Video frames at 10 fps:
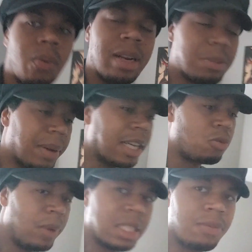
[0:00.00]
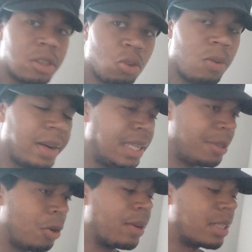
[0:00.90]
When his biggest reason for doing what he's
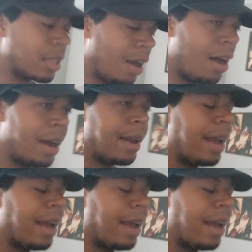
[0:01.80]
doing is gone,